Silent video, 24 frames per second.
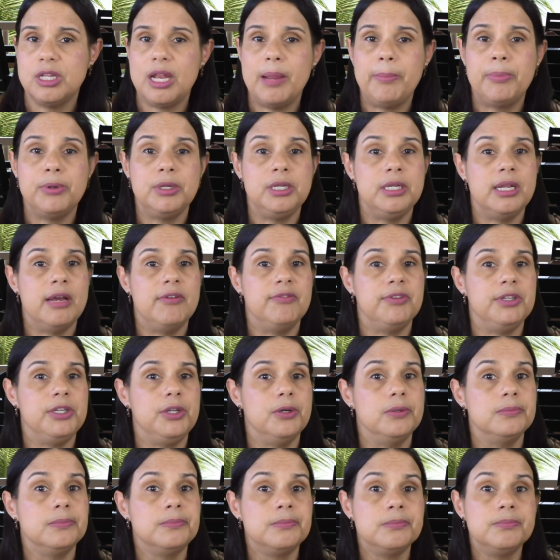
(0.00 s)
that I put in that
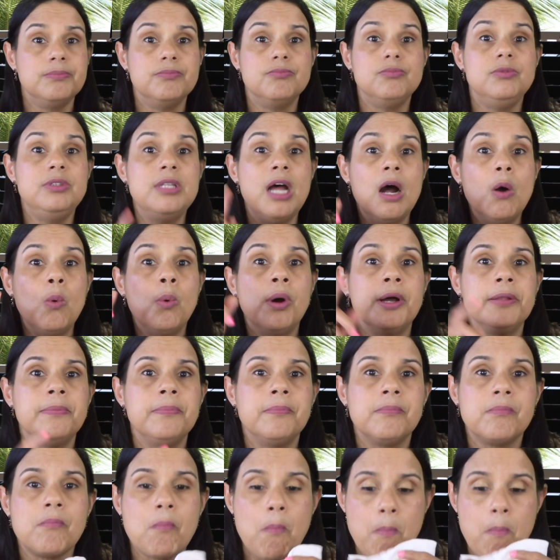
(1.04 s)
video. Not one.